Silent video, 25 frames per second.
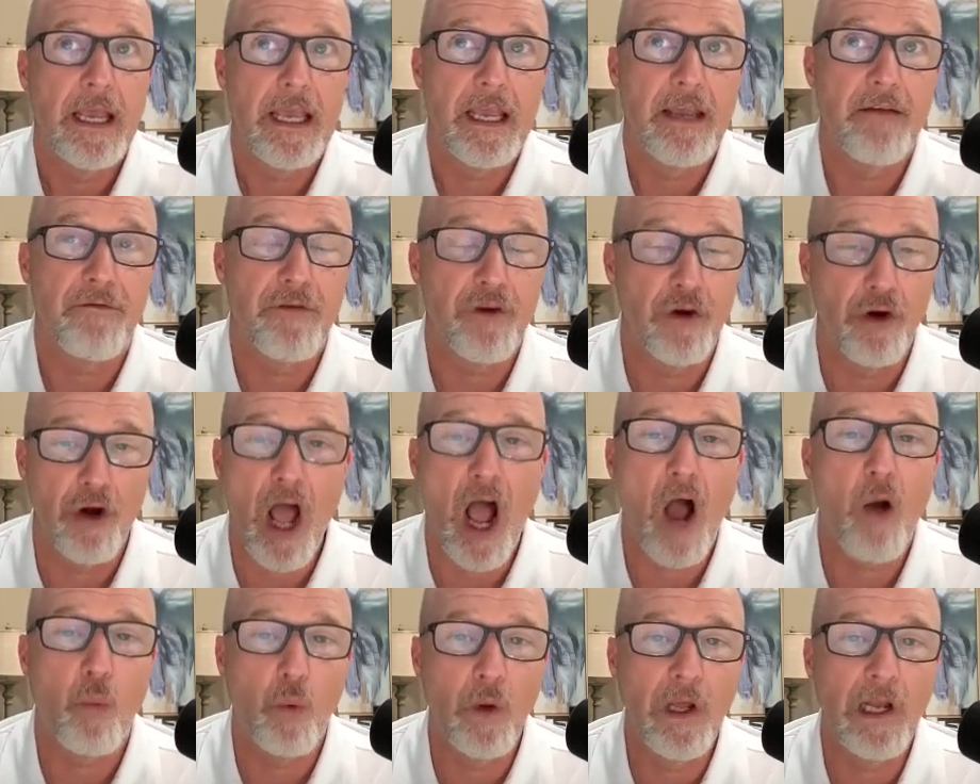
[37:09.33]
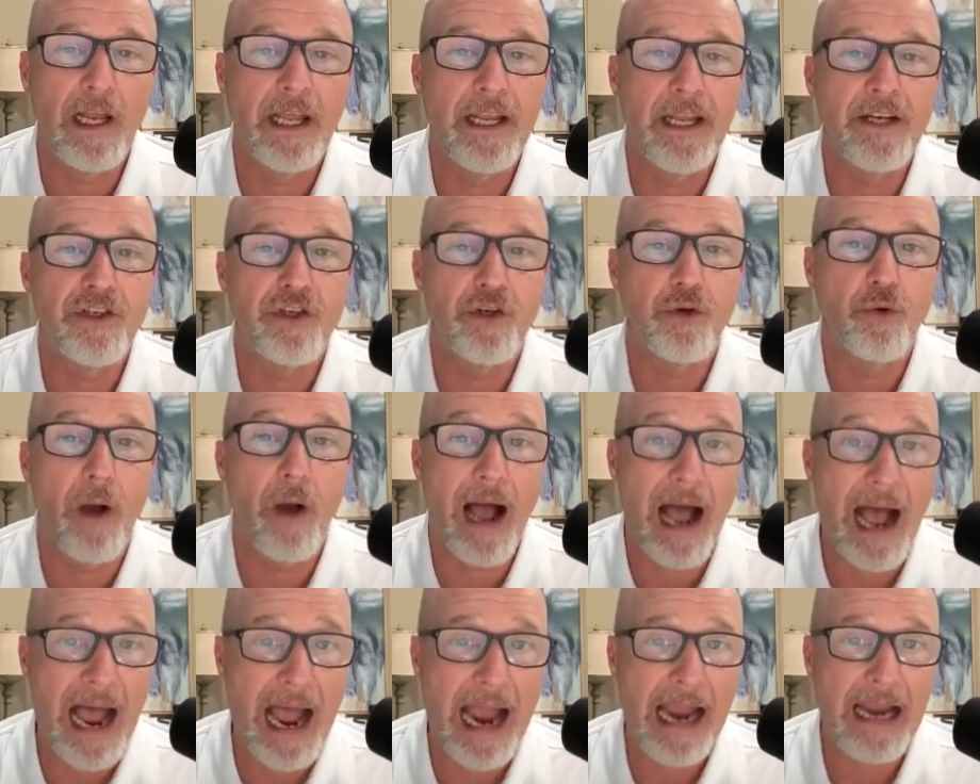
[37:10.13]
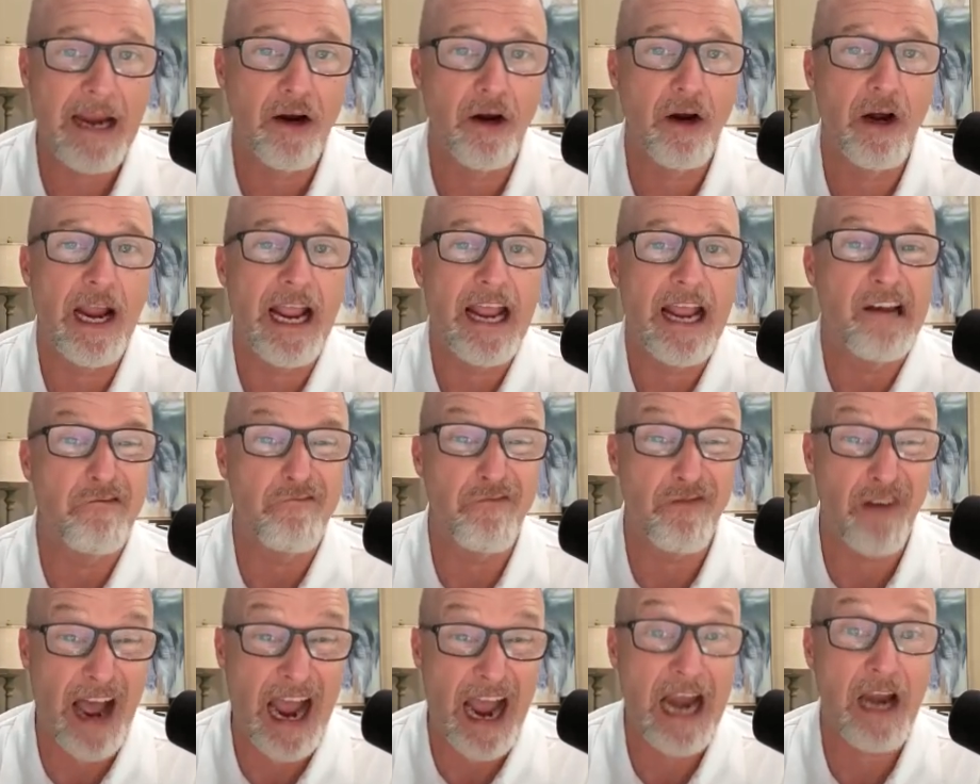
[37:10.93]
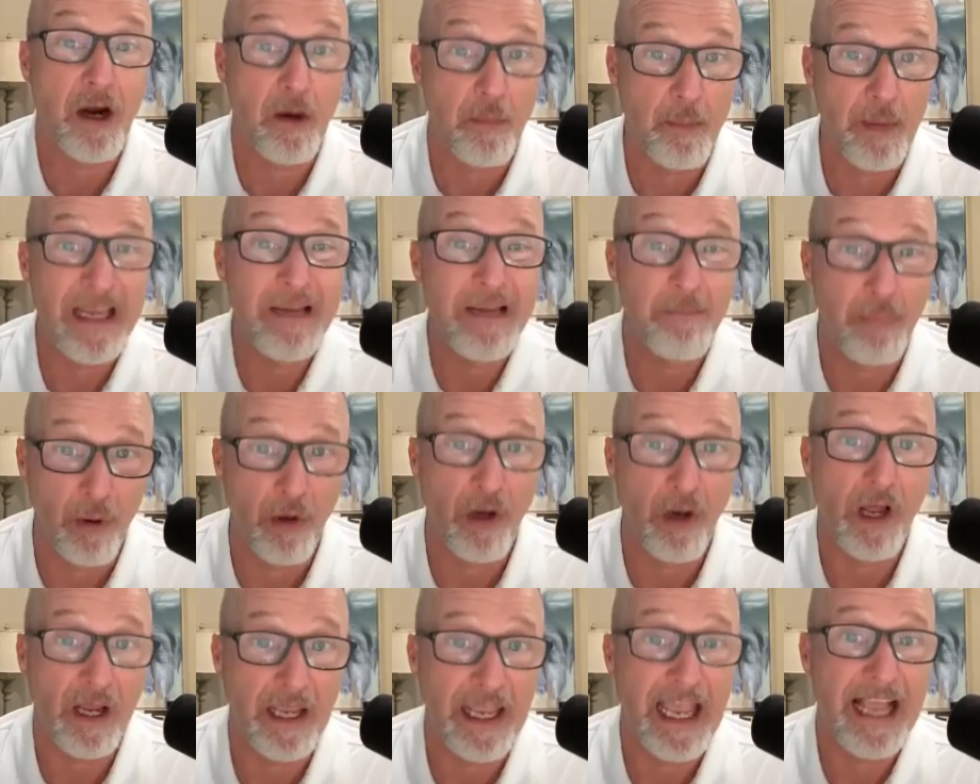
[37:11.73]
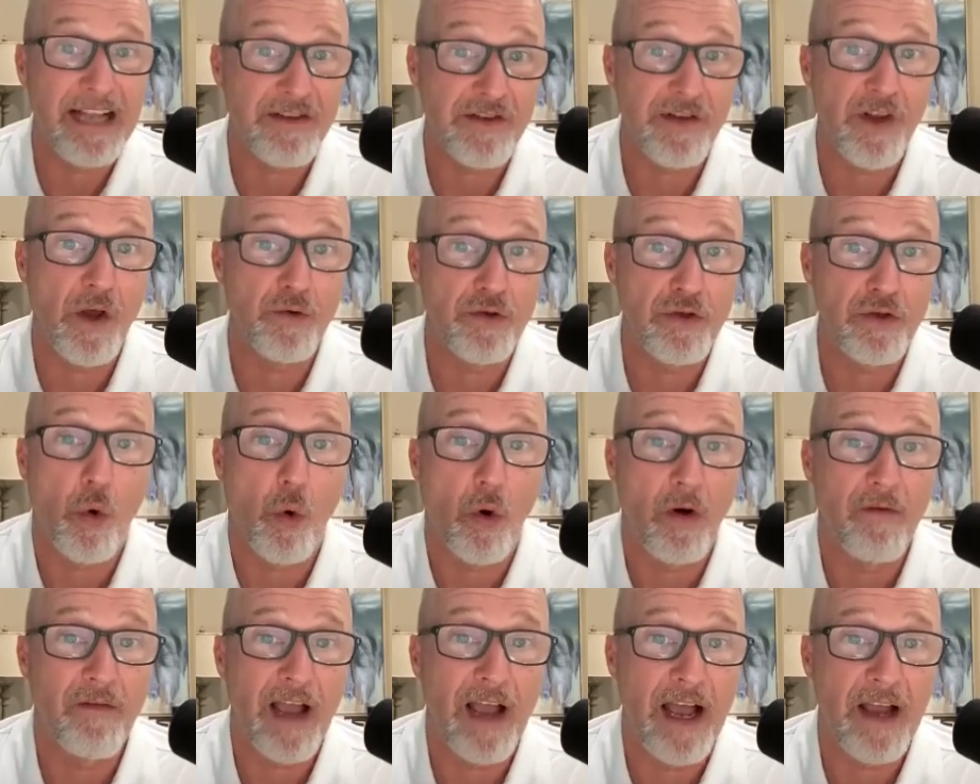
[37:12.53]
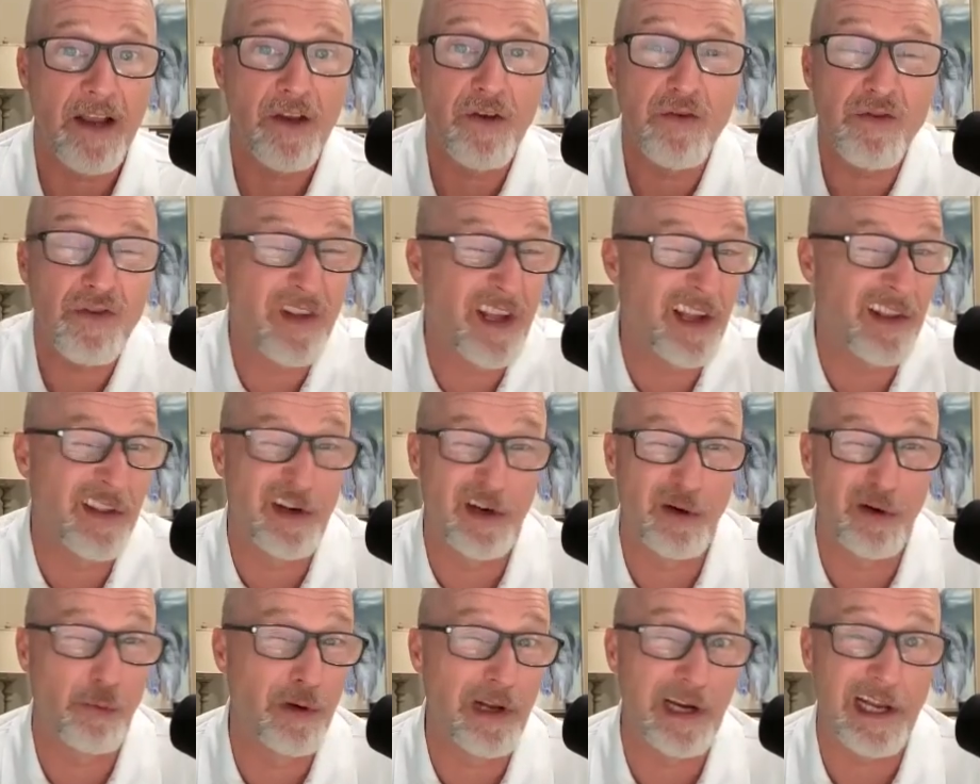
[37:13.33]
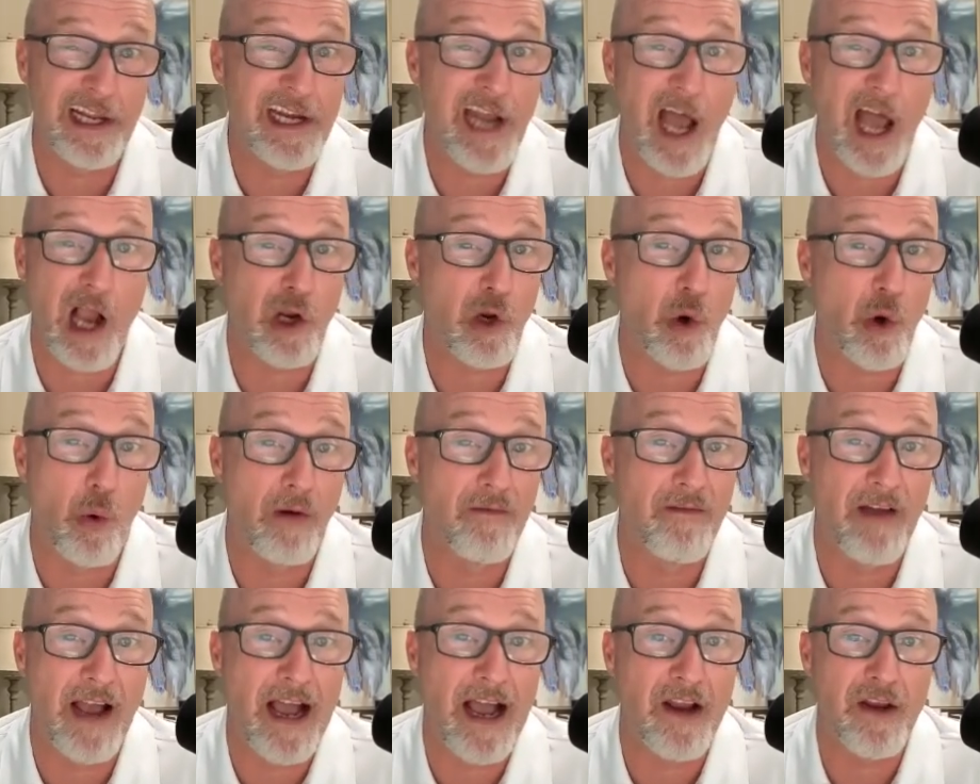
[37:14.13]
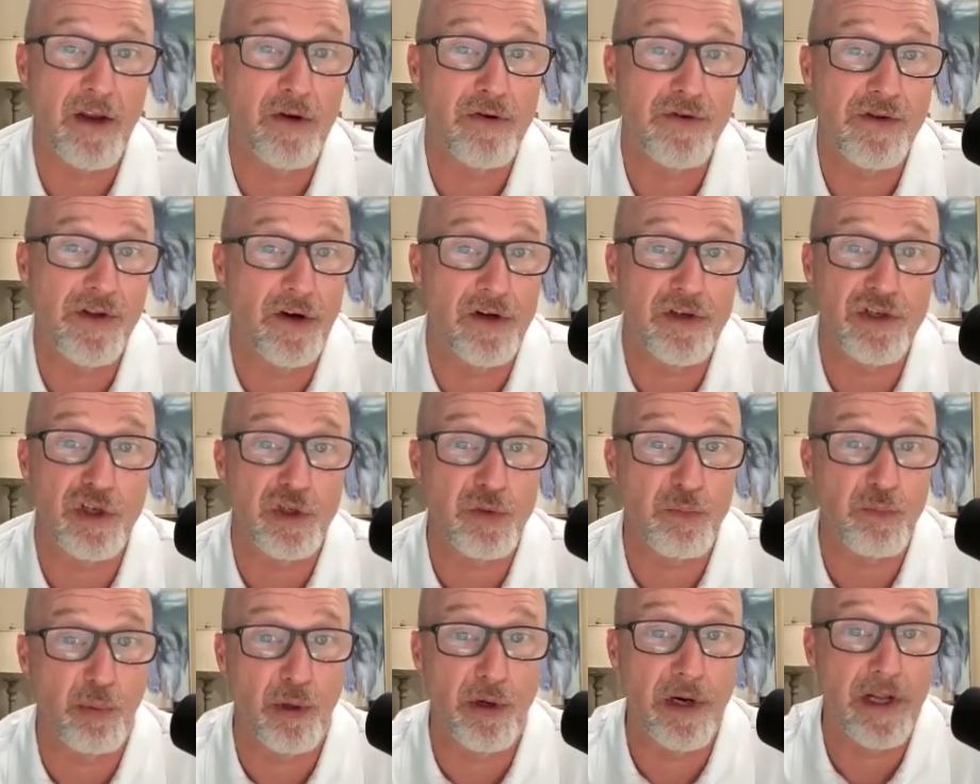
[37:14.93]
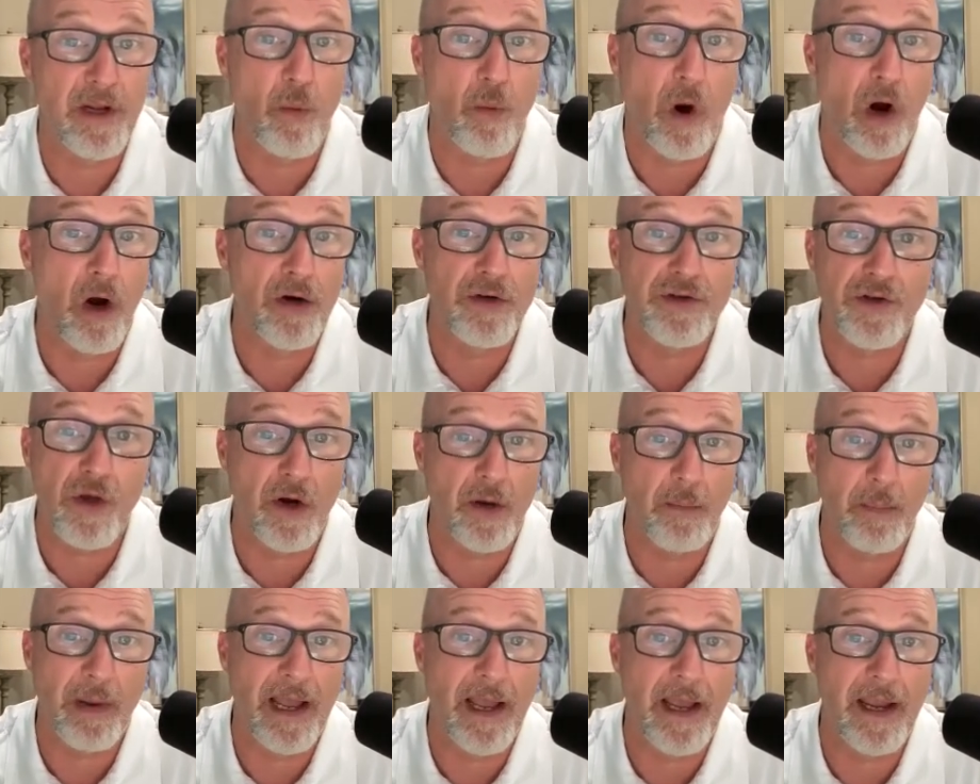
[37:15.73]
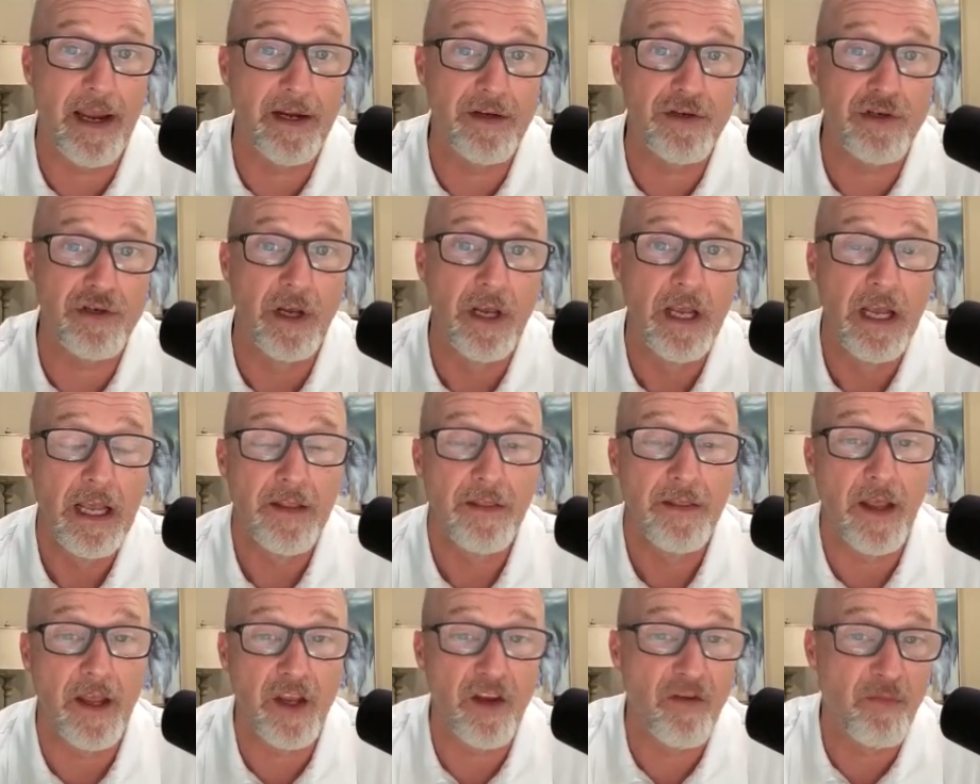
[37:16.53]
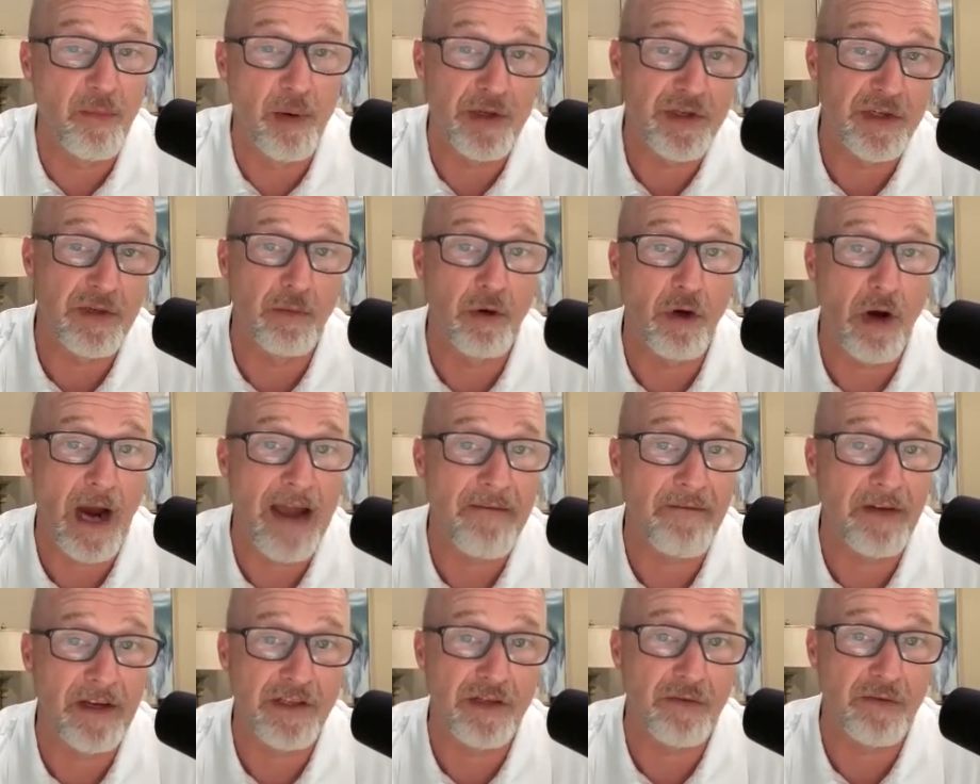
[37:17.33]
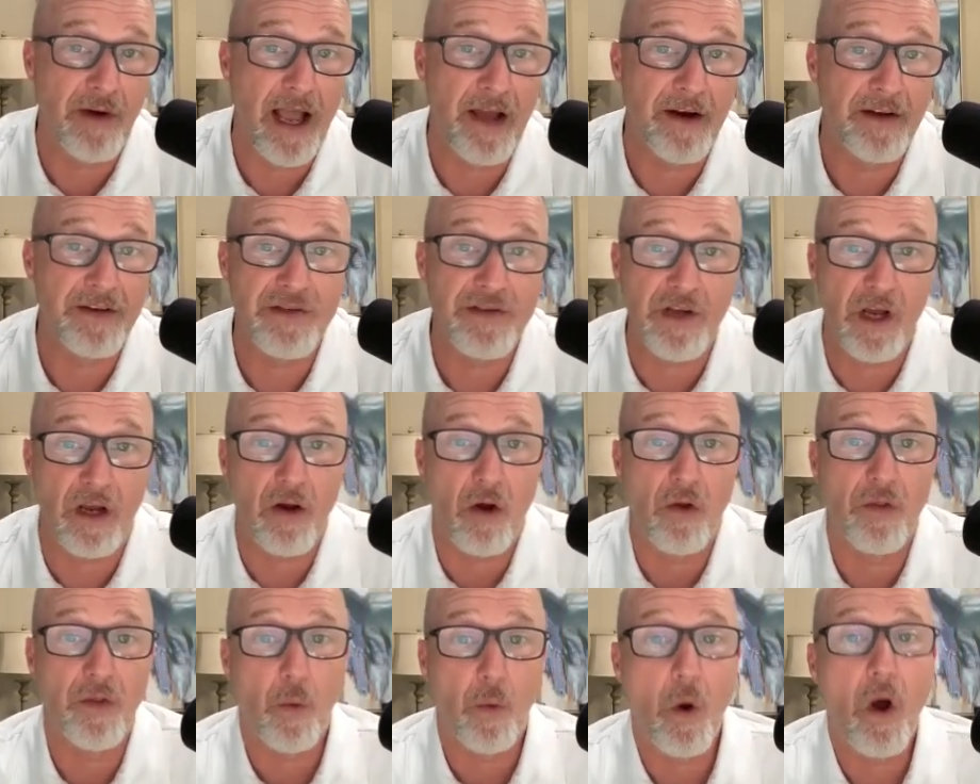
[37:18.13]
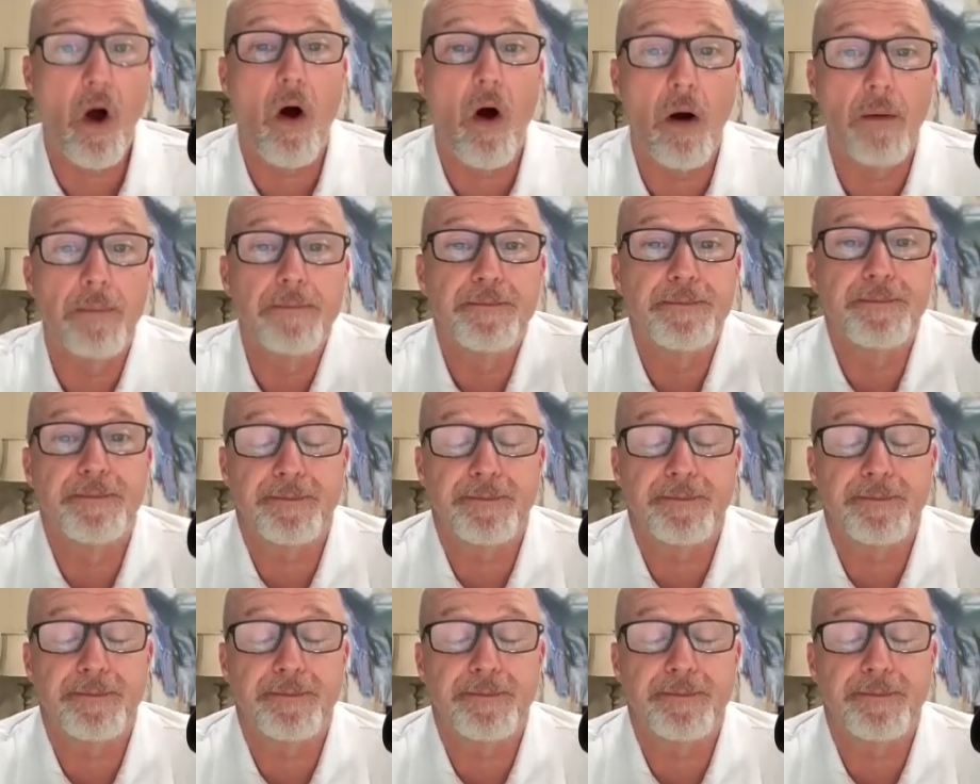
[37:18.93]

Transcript: if you're not willing to hire and fire people against those core values, then they're really not core values. They're just pretty words on a page that you've put right. some graphics around and stuck on the wall.